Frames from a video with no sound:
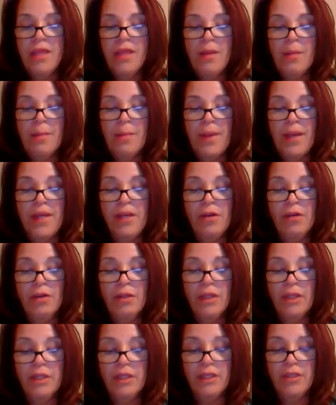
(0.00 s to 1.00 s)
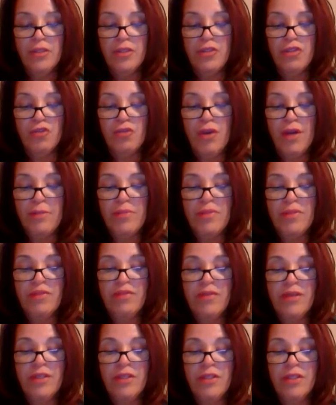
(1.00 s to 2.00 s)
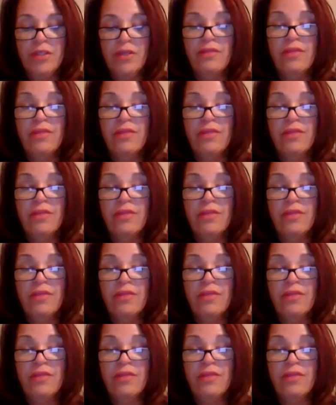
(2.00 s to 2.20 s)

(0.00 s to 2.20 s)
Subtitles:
The Mayo Clinic describes the function